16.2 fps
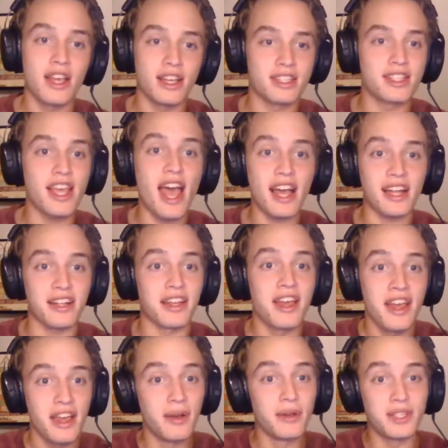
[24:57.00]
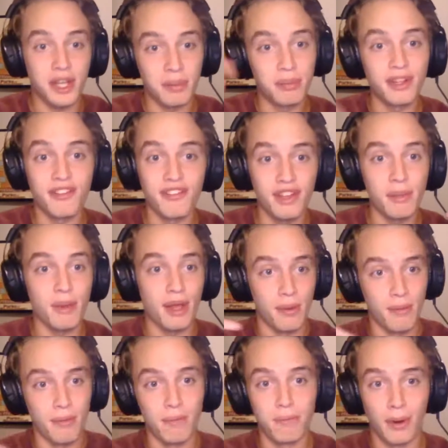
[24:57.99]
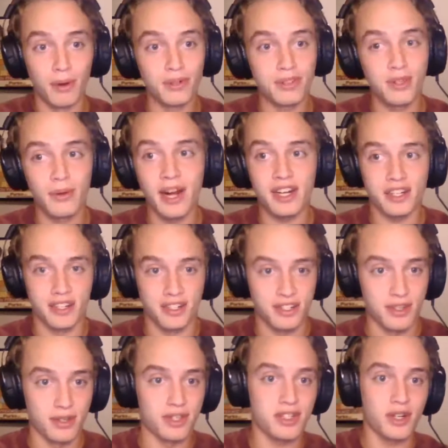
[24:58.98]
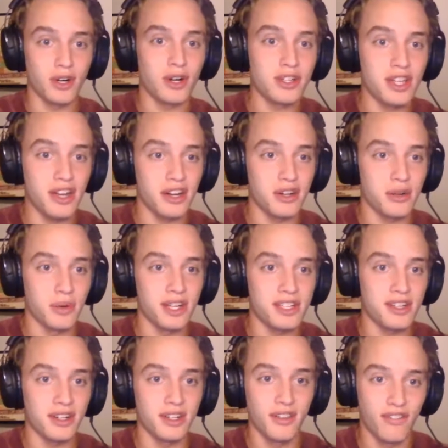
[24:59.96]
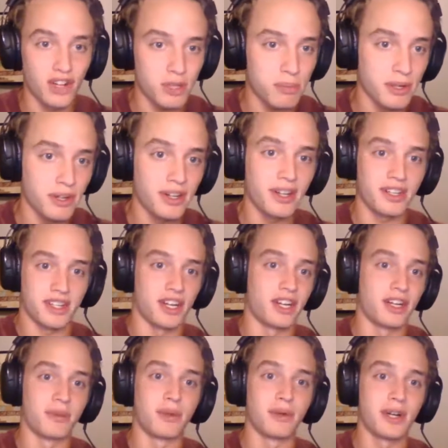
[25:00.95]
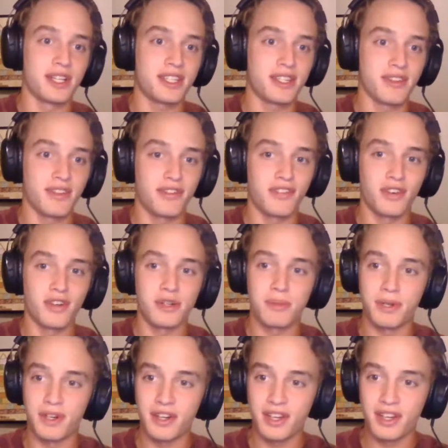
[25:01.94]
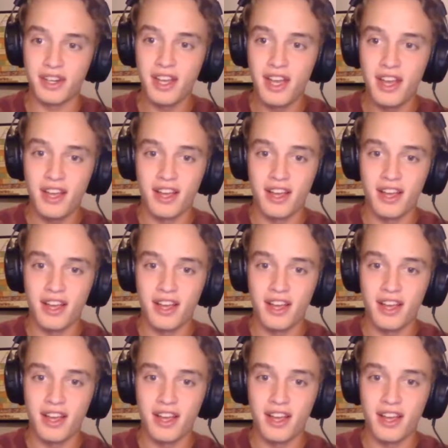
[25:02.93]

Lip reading: Exactly. It was a complete flip in both directions. So the Stars had a great start in the first period, terrible rest of the first period.